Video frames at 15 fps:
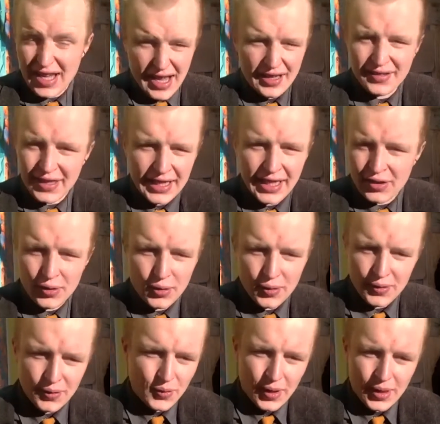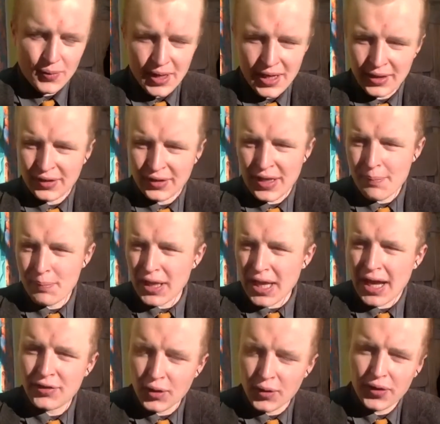like I know quite well, but I
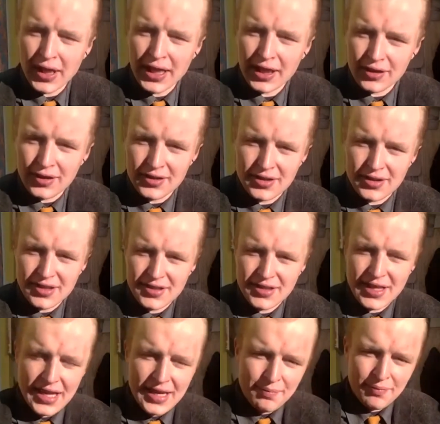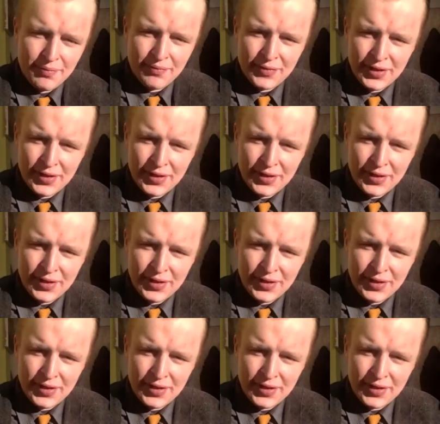don't think there's the same